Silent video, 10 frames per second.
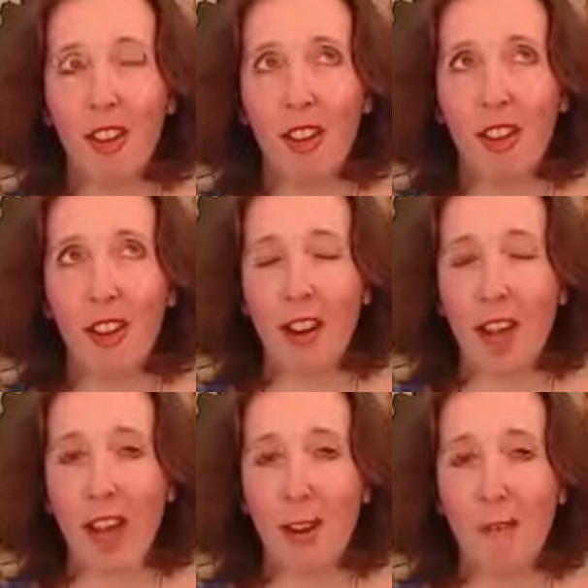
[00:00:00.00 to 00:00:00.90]
and
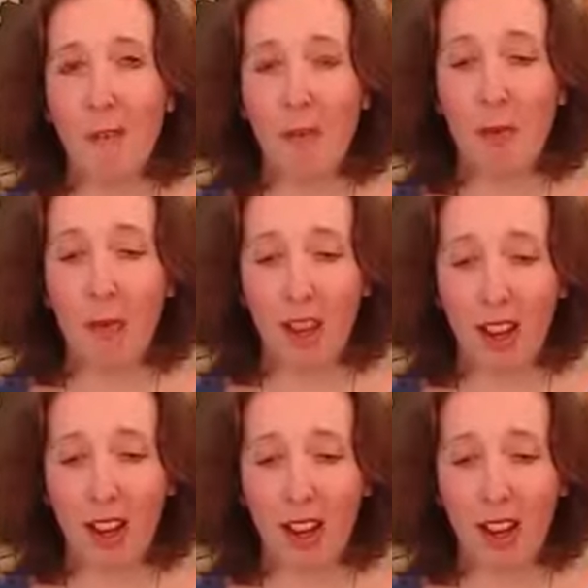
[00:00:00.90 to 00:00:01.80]

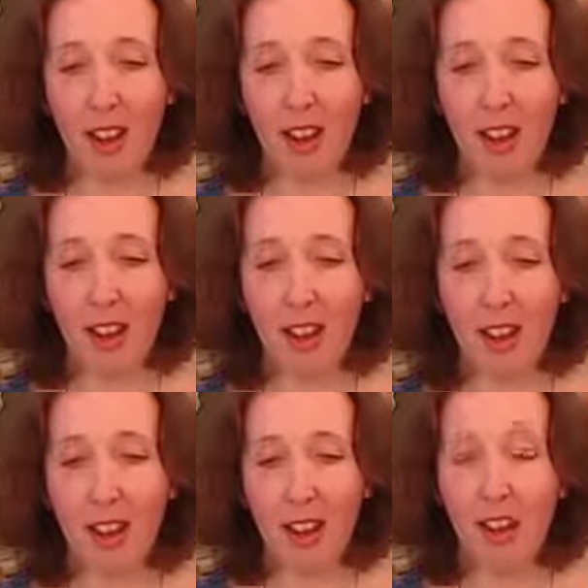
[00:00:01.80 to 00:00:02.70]
everybody
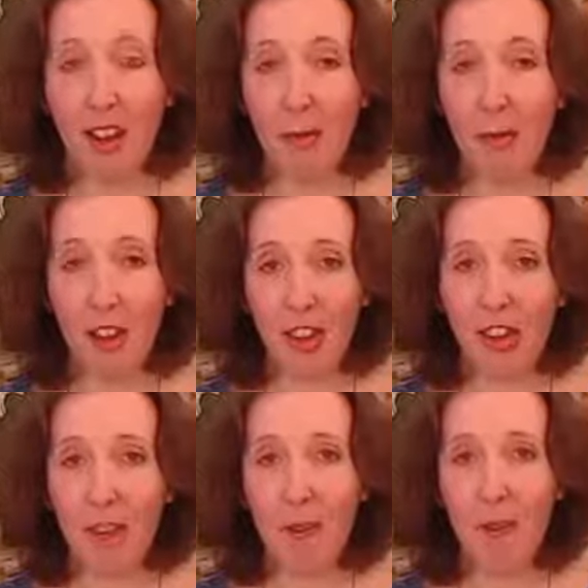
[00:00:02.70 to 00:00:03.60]
has something to
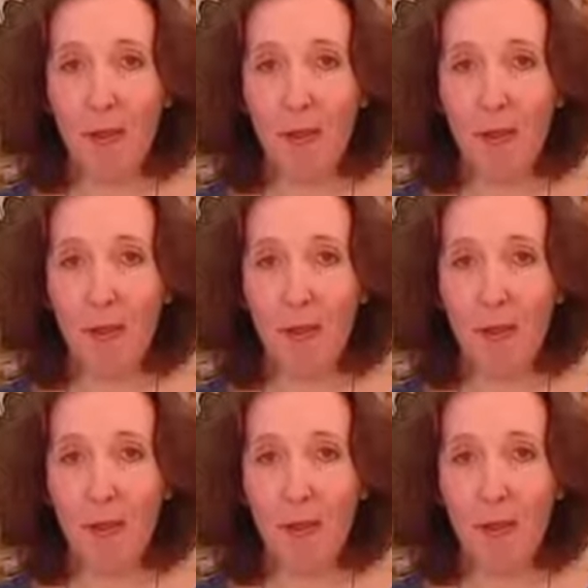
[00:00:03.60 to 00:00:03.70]
give.